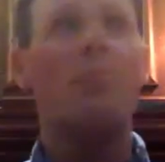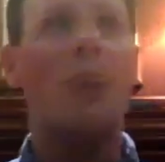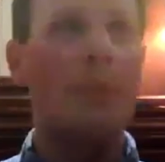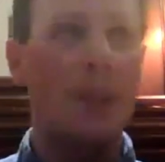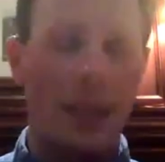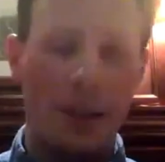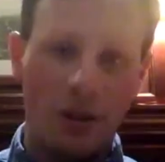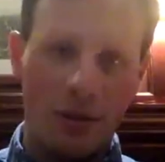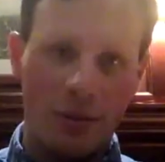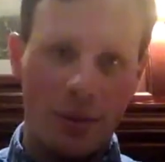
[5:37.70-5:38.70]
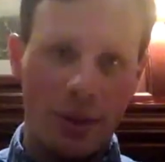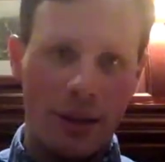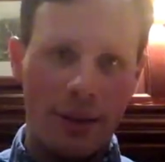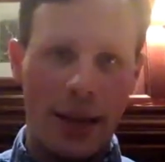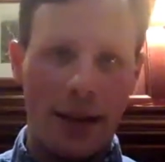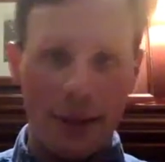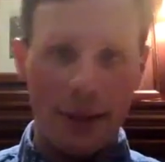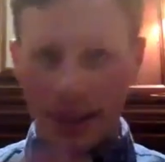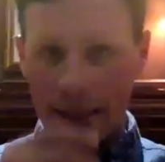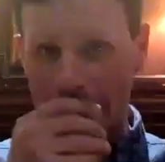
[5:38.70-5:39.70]
publications weren't coming out
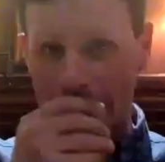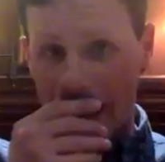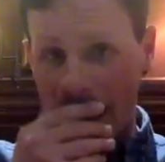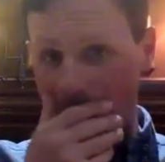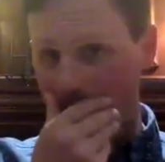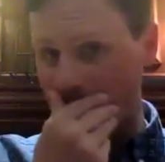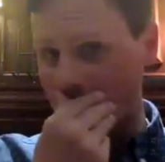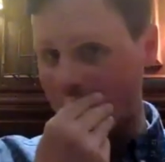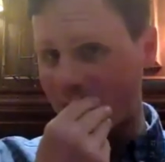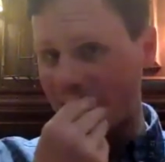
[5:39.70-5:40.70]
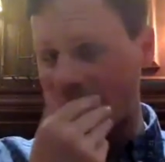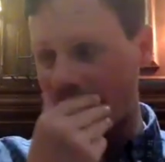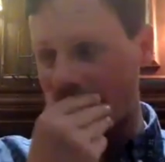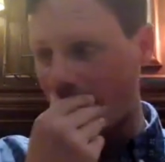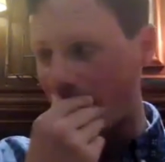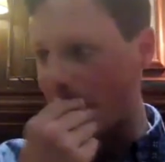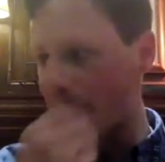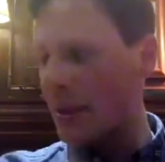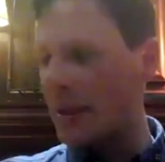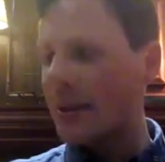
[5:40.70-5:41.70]
in time and stuff like that.
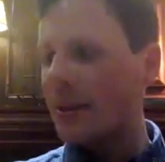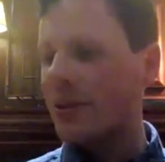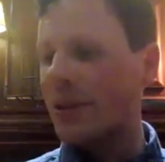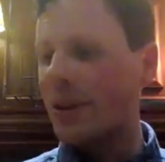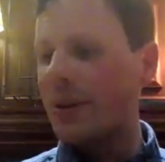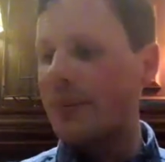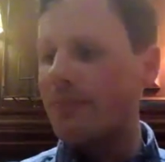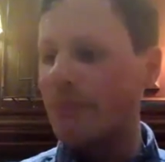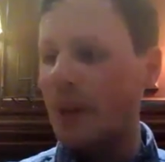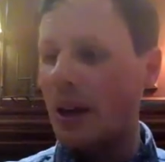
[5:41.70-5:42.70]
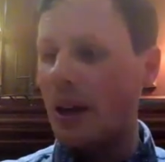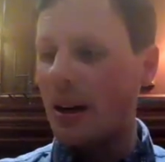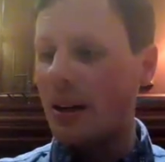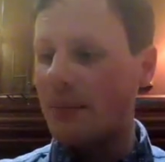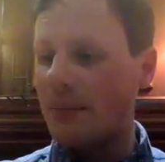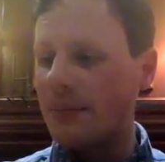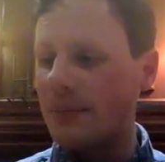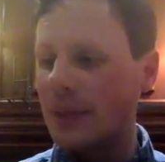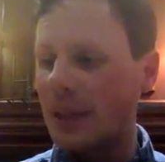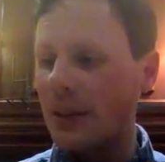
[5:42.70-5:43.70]
So um,
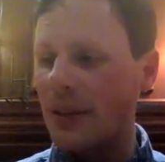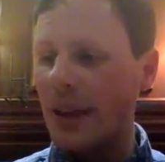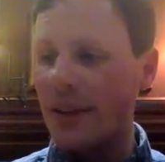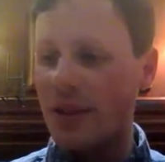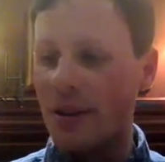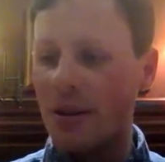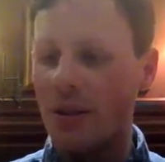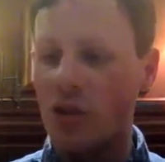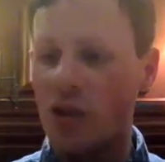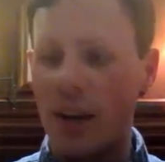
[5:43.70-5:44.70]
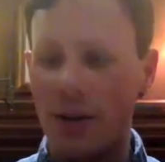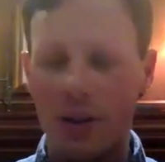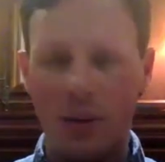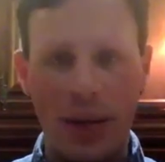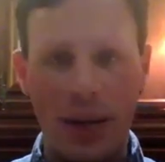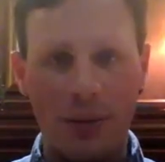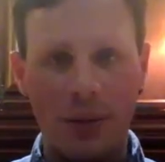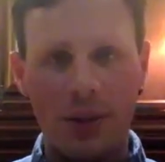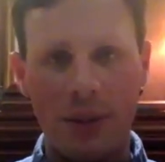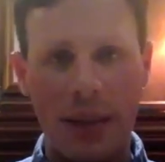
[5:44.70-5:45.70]
they started changing the way in
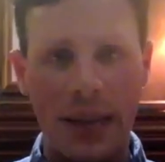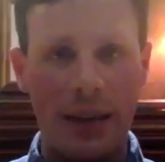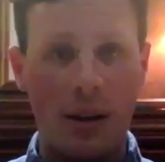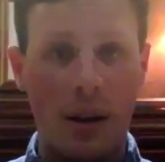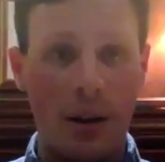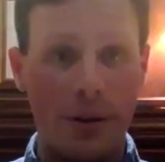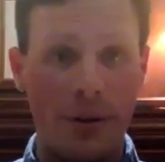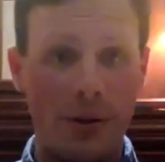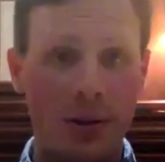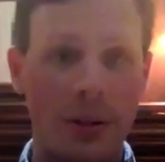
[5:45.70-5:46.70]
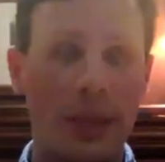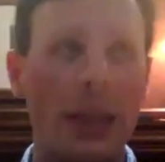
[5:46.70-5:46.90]
which they paid authors.